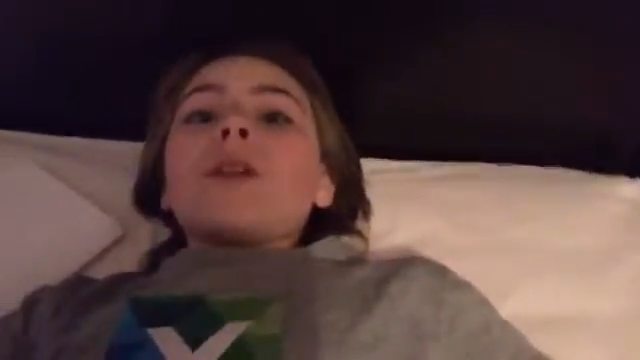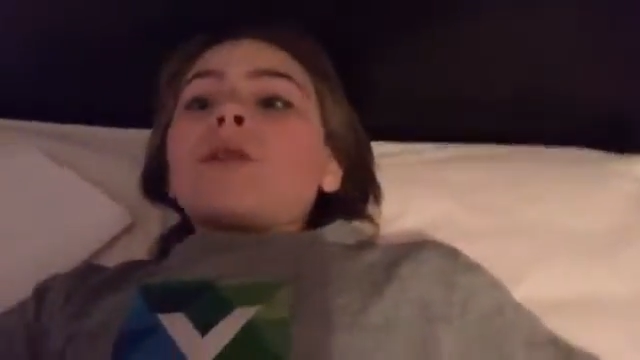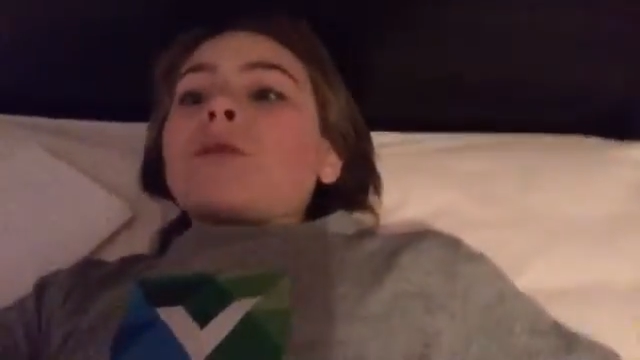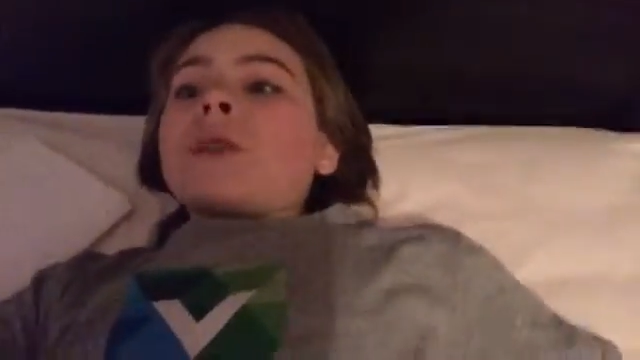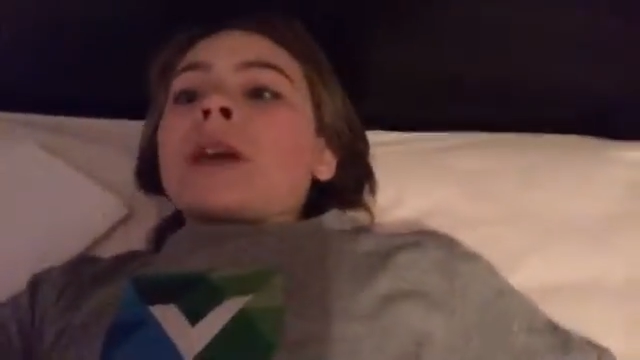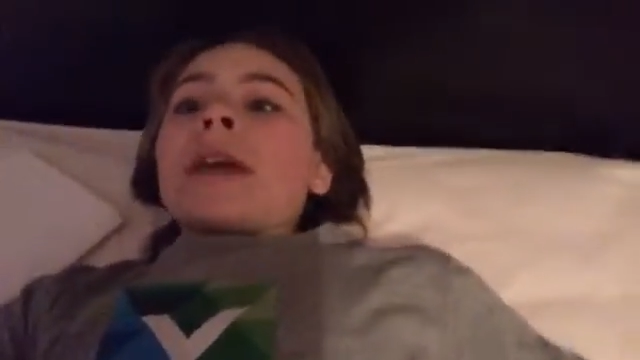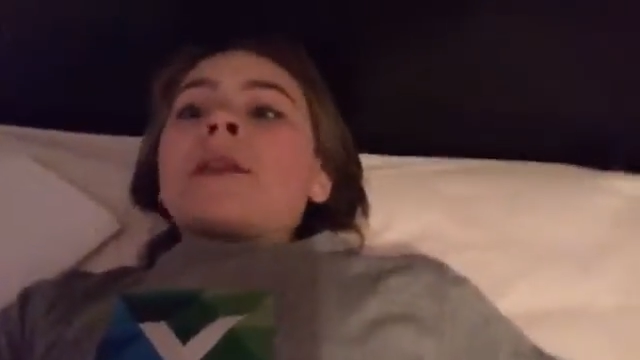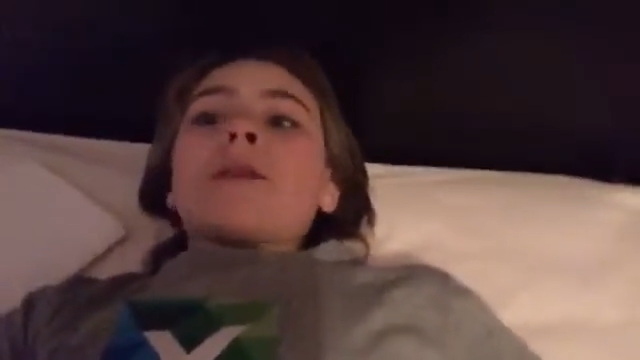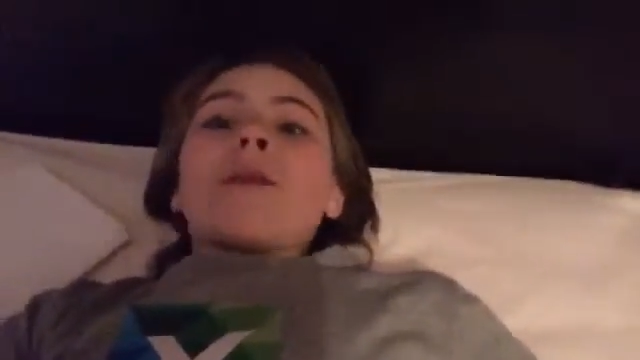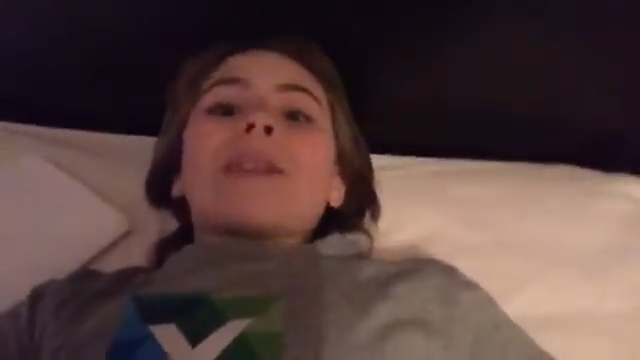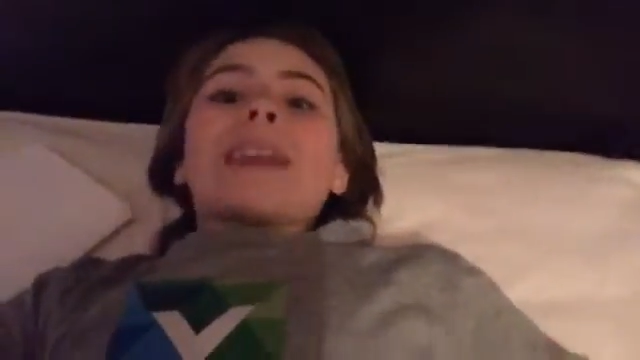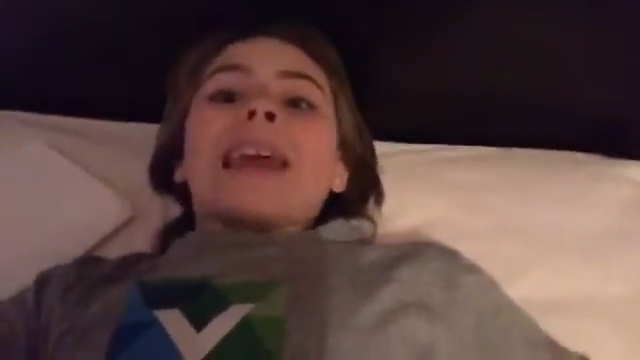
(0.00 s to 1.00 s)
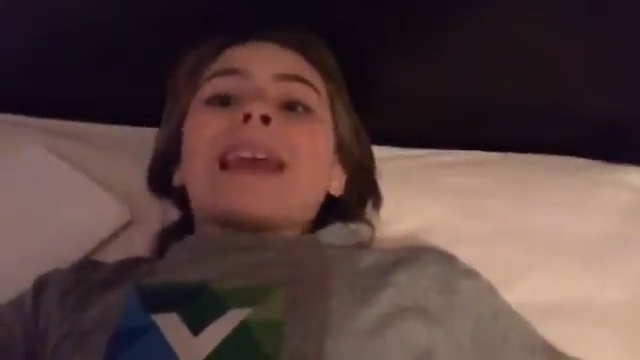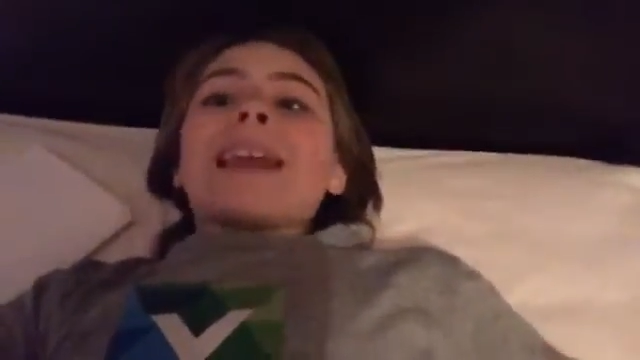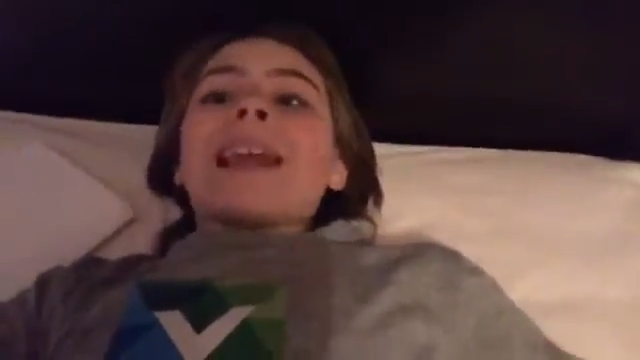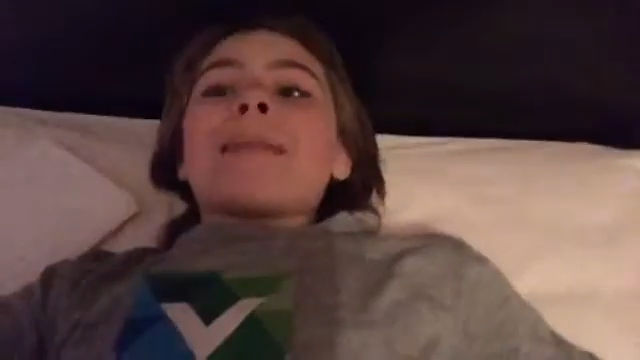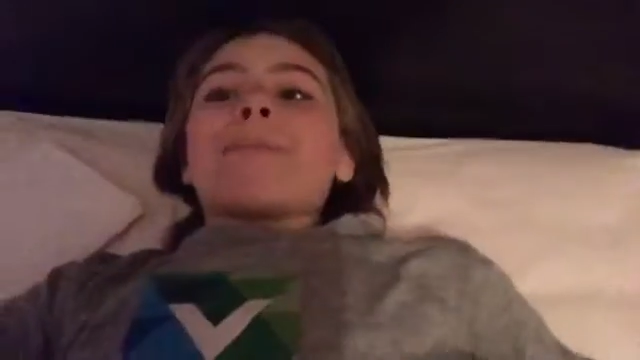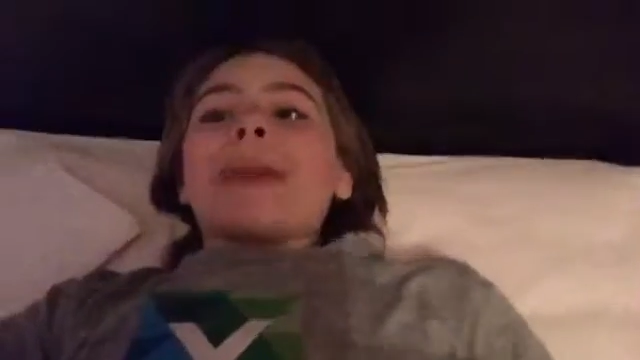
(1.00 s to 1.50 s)
to entertain
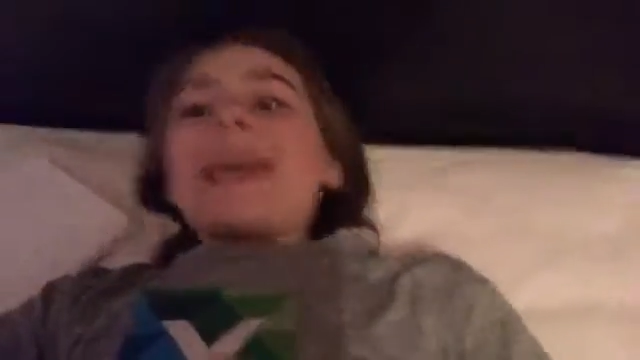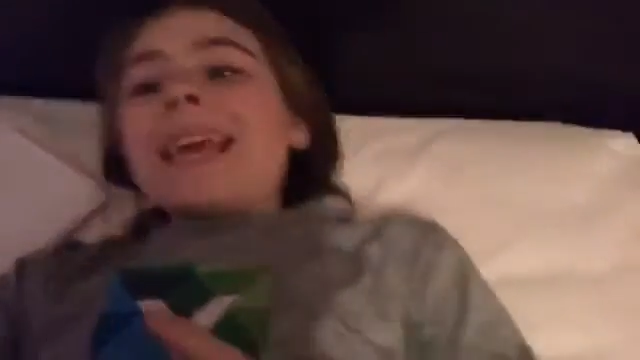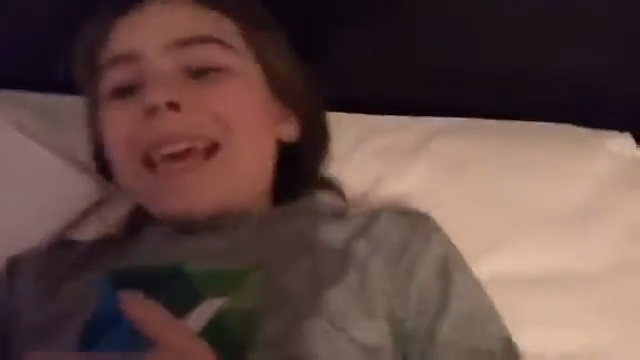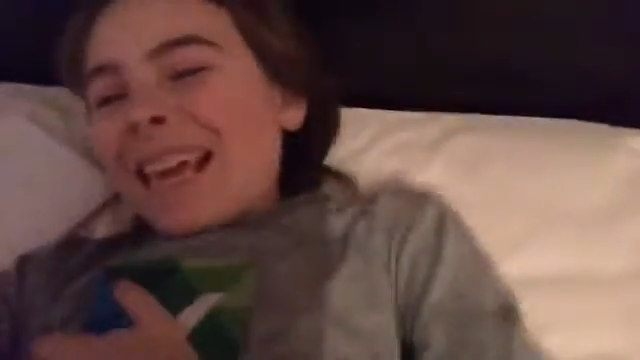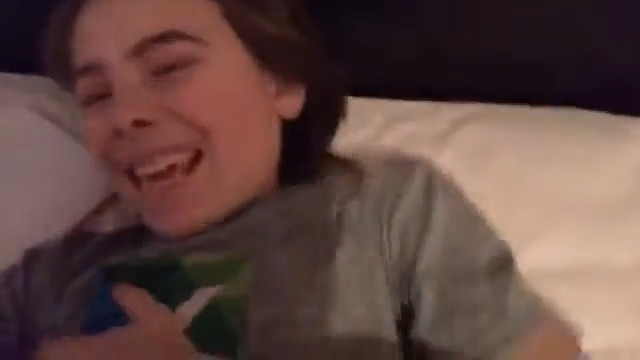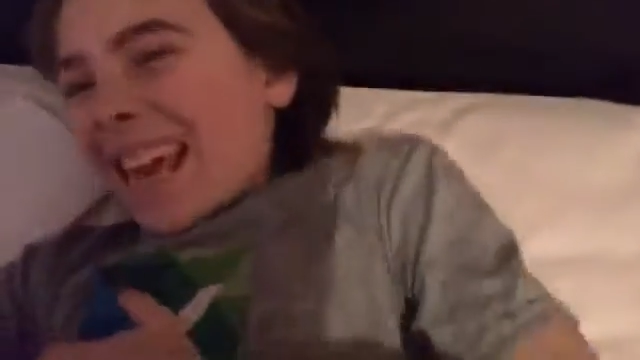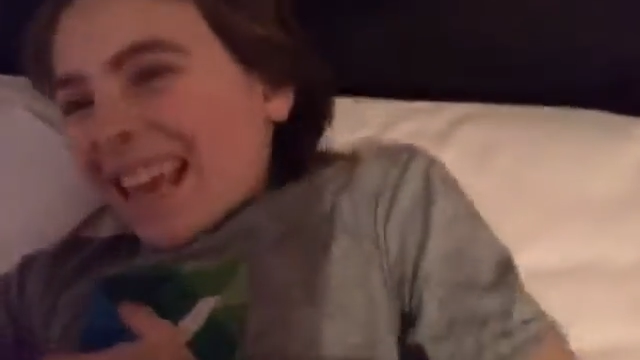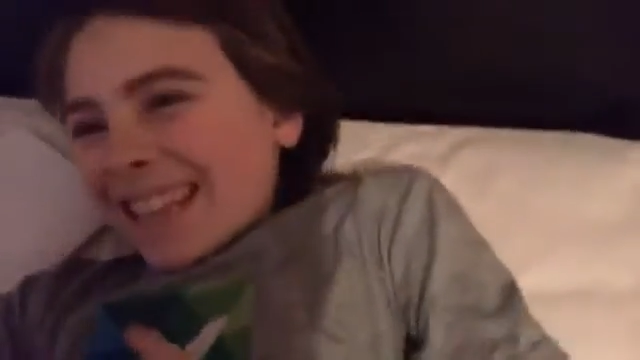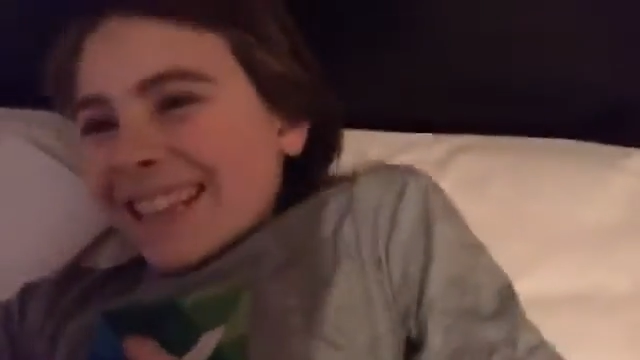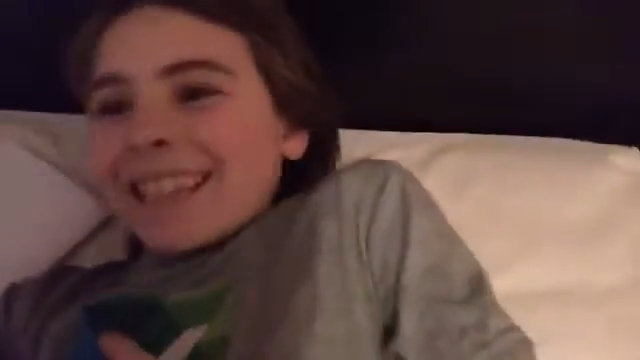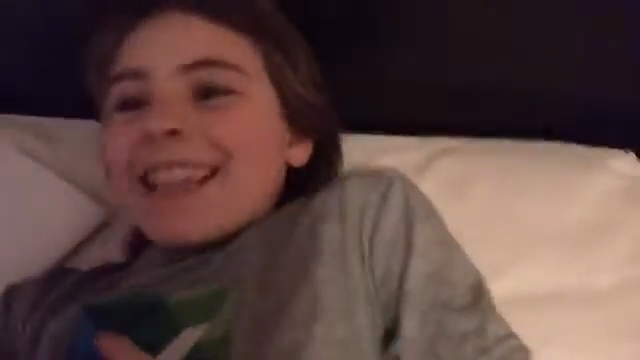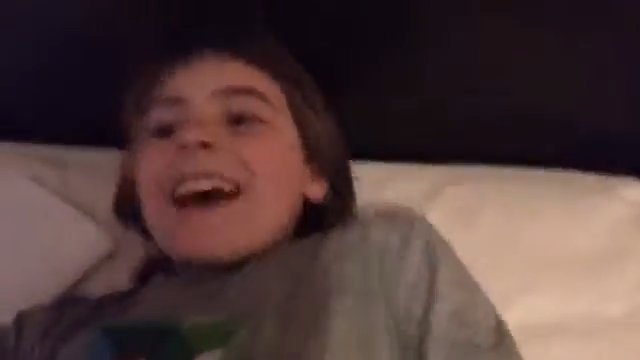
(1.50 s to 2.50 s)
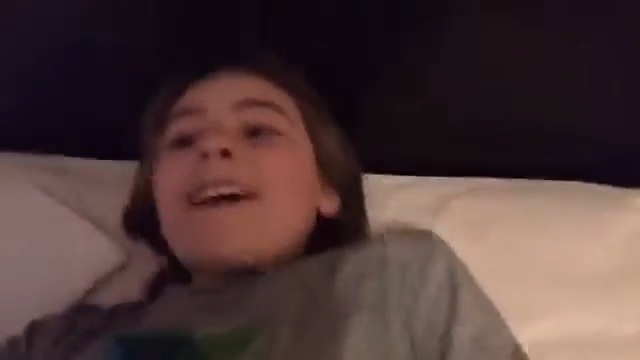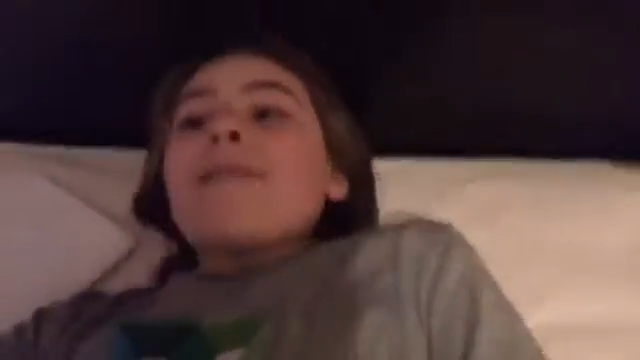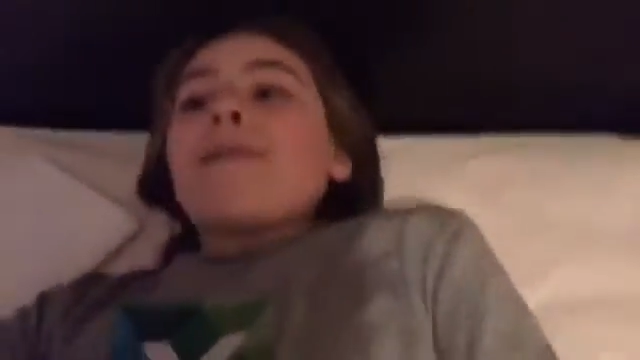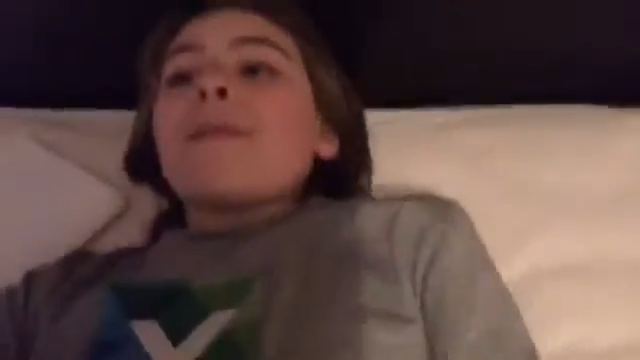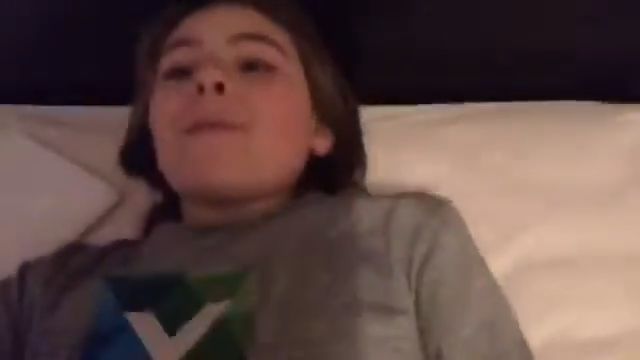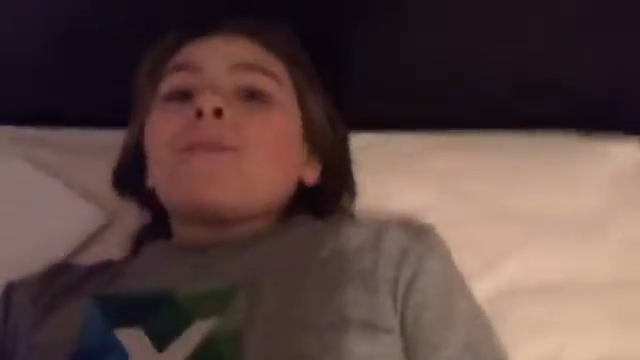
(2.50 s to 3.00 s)
and make kids laugh,